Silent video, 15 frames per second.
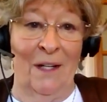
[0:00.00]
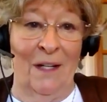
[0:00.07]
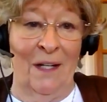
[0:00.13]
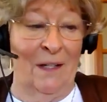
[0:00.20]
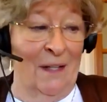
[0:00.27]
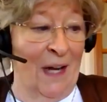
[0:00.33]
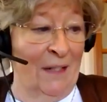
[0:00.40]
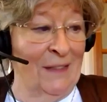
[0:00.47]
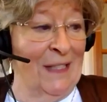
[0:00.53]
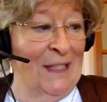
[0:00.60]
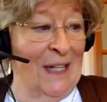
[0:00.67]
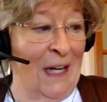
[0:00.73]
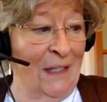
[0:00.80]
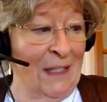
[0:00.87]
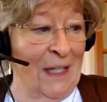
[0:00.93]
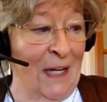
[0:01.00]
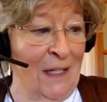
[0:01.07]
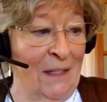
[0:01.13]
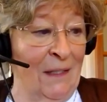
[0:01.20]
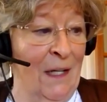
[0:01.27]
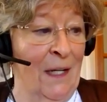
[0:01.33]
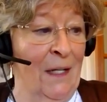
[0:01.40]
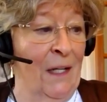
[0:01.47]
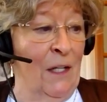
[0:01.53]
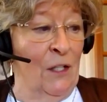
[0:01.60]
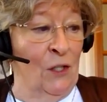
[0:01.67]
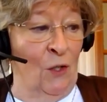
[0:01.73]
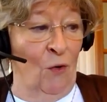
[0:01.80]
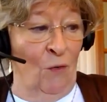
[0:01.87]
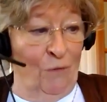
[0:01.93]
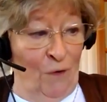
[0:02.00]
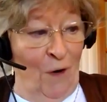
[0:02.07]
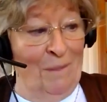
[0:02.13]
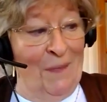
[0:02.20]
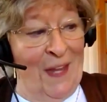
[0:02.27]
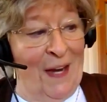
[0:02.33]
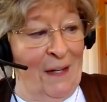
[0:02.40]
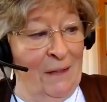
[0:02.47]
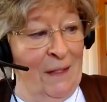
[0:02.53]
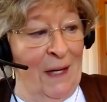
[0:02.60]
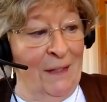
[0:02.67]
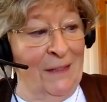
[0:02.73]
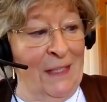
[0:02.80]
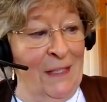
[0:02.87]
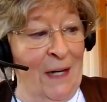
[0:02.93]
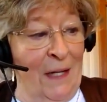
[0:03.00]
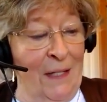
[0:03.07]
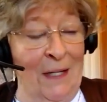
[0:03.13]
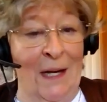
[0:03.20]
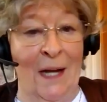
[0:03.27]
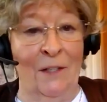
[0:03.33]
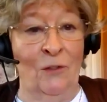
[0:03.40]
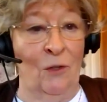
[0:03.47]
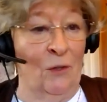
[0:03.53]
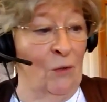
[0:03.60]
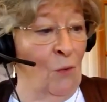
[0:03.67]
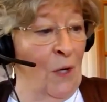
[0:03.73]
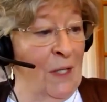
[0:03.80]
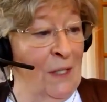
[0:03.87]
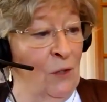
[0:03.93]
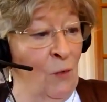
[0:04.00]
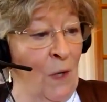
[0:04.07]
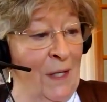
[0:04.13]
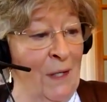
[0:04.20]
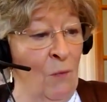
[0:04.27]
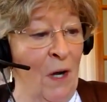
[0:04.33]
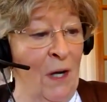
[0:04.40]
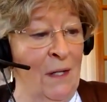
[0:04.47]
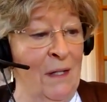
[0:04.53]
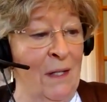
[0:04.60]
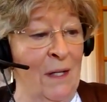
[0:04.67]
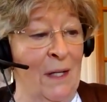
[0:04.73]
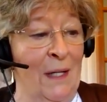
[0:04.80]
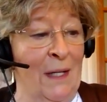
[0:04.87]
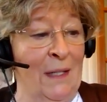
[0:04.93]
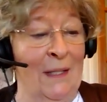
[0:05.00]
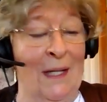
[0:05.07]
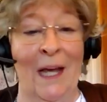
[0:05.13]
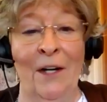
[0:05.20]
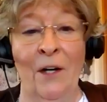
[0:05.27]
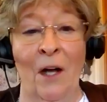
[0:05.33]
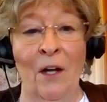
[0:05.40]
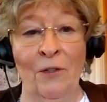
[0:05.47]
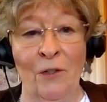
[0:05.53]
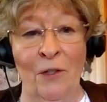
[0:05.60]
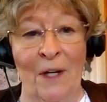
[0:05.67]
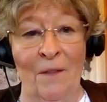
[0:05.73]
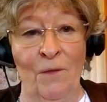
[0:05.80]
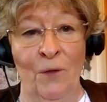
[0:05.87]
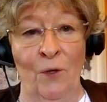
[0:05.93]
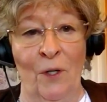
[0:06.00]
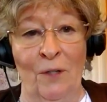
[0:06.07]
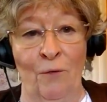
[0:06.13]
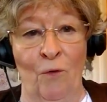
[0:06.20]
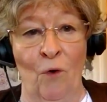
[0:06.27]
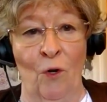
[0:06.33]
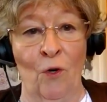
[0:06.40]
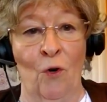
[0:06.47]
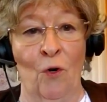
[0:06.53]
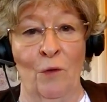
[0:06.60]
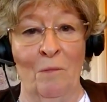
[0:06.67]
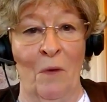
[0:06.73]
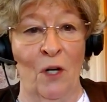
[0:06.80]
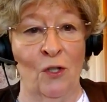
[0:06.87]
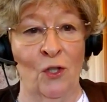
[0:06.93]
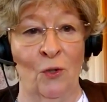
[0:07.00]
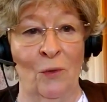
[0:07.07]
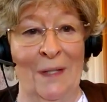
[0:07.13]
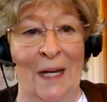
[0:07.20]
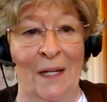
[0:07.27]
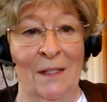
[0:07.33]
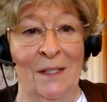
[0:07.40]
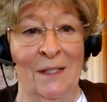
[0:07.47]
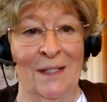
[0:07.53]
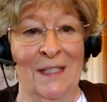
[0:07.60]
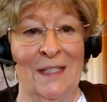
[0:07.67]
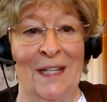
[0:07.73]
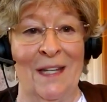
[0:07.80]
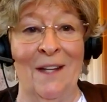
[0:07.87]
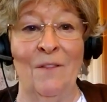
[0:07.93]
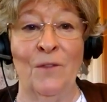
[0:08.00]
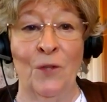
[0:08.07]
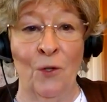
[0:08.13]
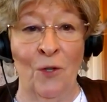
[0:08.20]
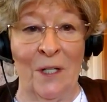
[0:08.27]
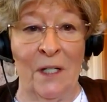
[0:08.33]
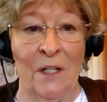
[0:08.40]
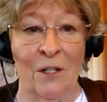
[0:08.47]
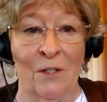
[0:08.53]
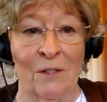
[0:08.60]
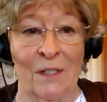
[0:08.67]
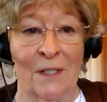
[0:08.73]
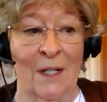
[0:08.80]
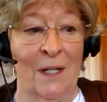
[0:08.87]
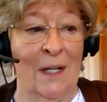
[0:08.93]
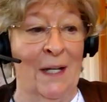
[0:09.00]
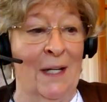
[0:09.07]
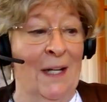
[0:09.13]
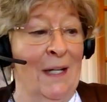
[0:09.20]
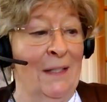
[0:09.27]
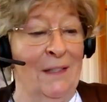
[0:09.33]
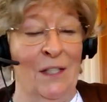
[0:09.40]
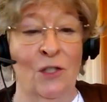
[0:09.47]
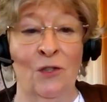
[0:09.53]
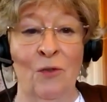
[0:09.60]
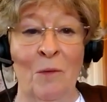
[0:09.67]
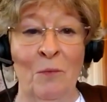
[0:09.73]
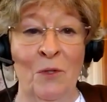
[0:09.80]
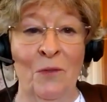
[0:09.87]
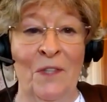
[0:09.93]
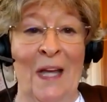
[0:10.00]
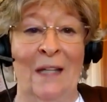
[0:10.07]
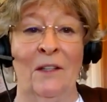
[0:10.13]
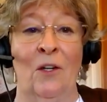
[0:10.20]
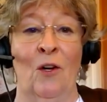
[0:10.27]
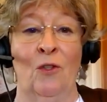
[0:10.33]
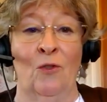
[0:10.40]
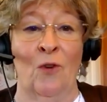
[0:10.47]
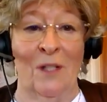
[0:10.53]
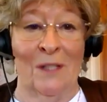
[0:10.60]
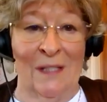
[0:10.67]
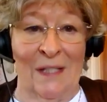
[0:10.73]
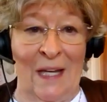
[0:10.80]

in 1998. So from then, 1999 to 2021, They had 134 court-martial cases in 30 years. Distribute that across